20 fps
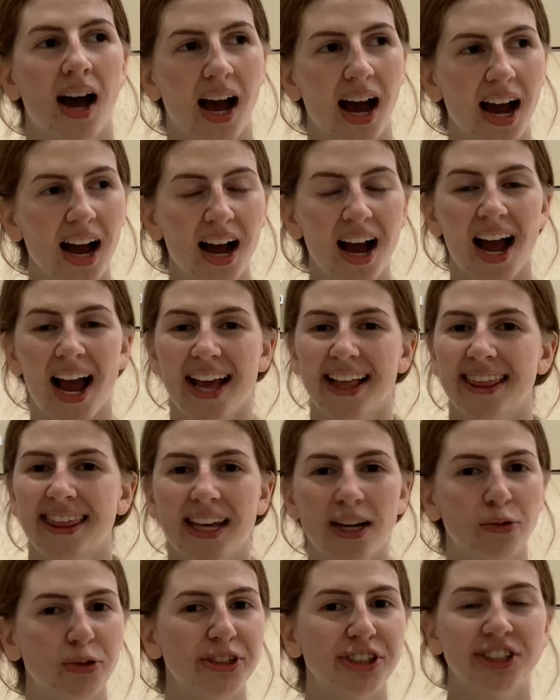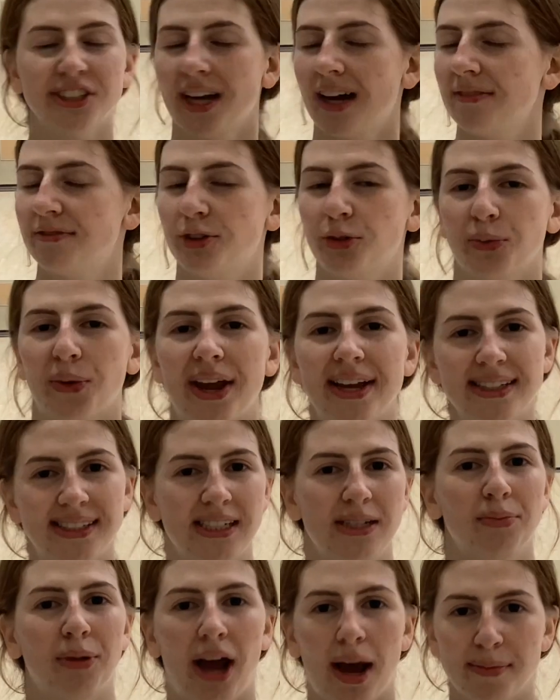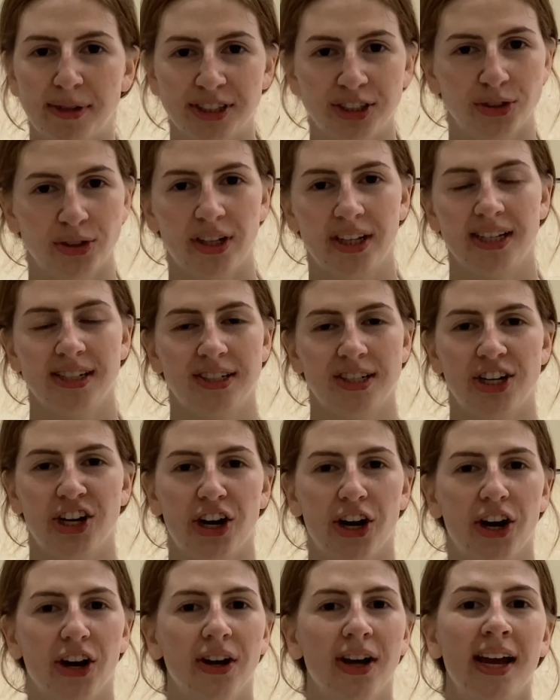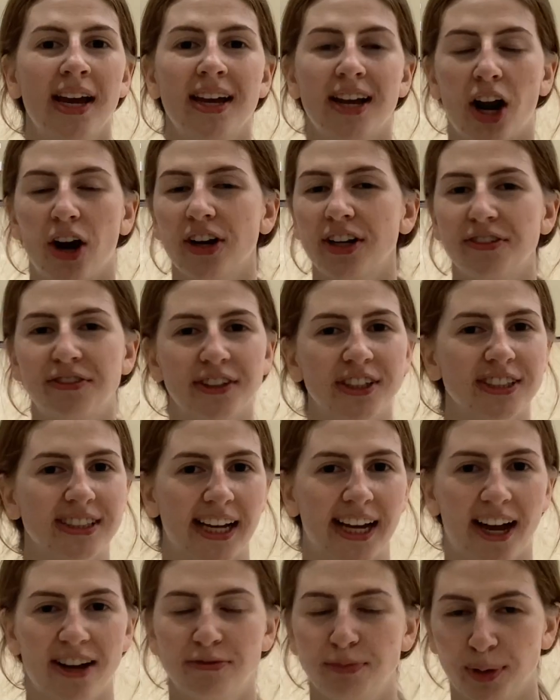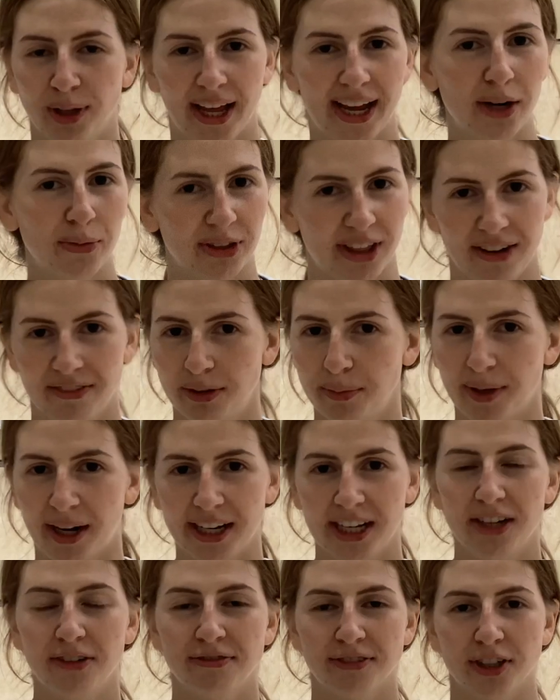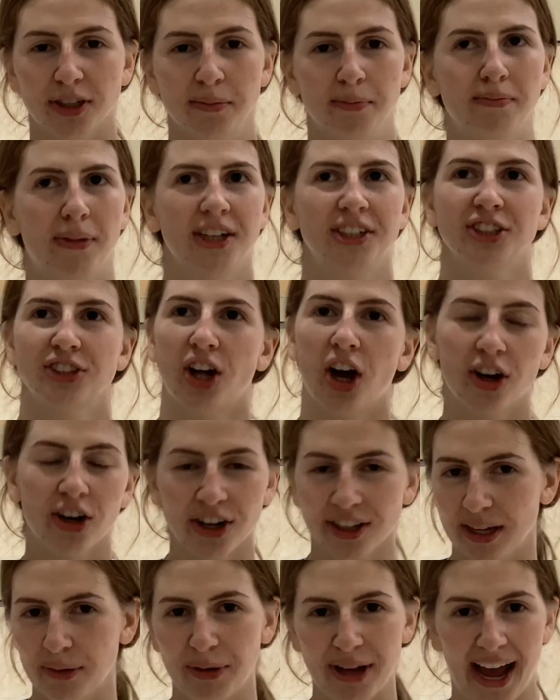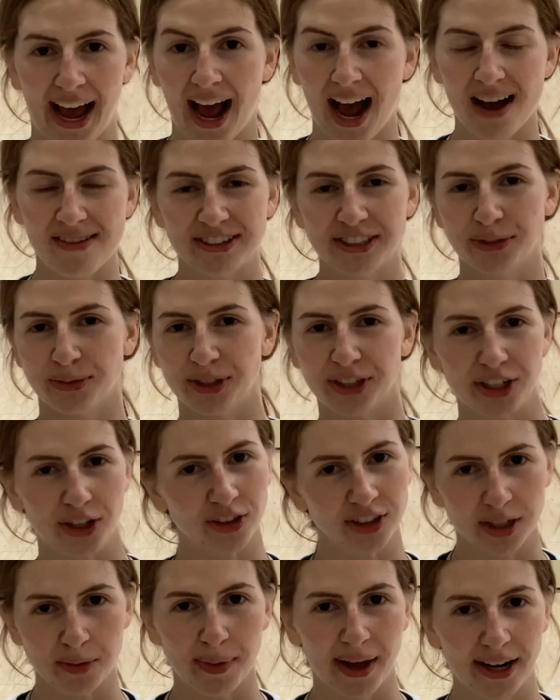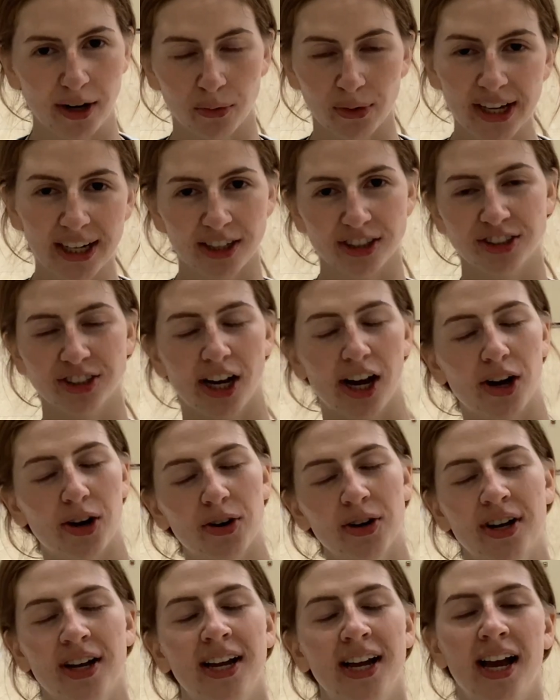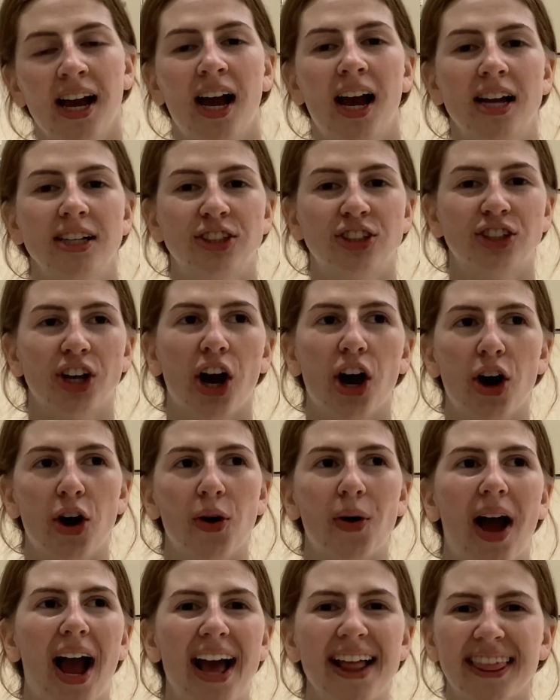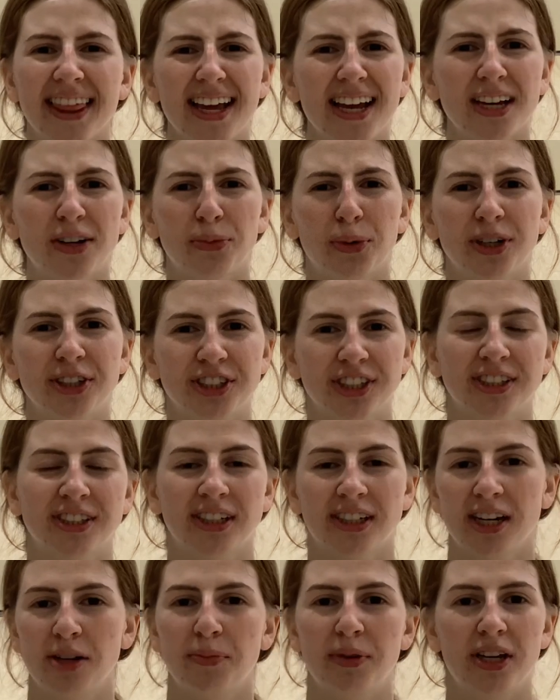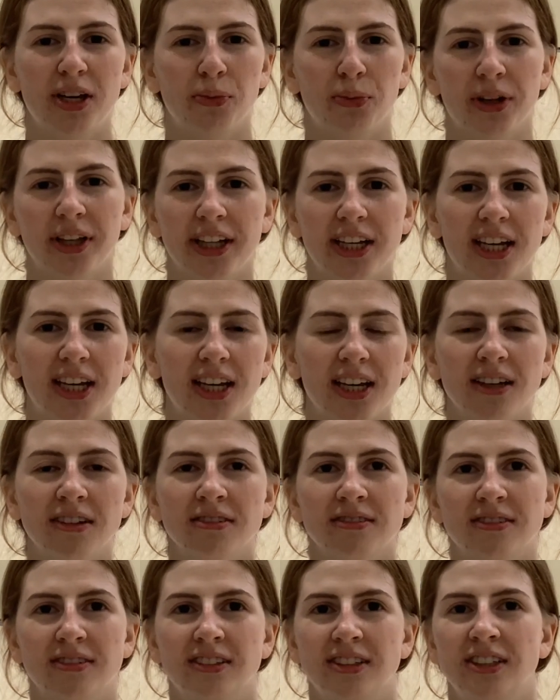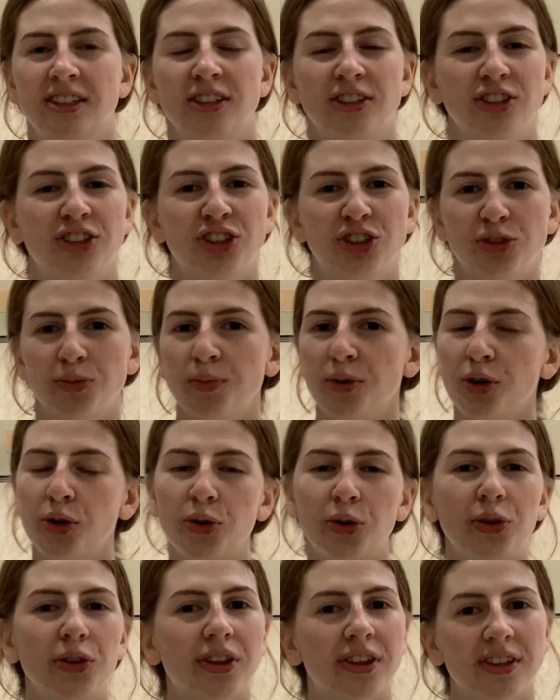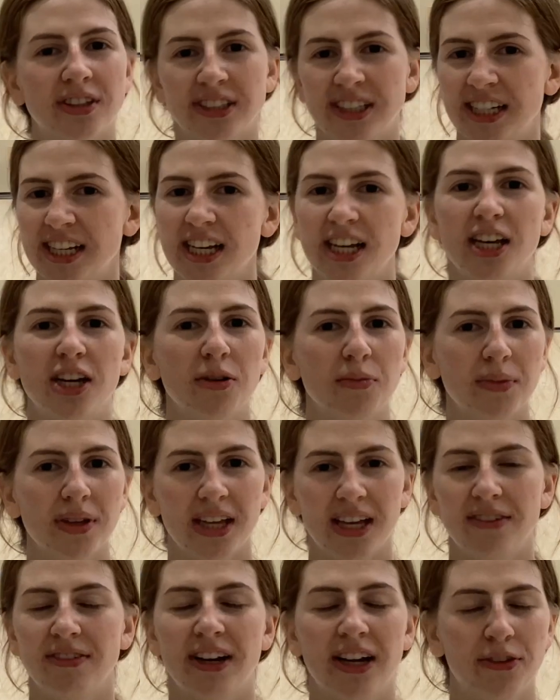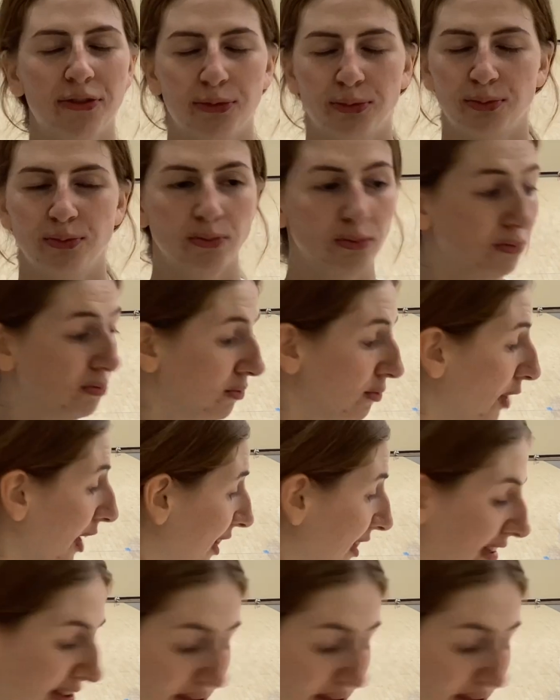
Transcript: I think we just have great team chemistry this year. It already feels like I've played with everybody for much longer than we have. It's really only been a week or so. So I think we're just going to be a really smooth team, even if with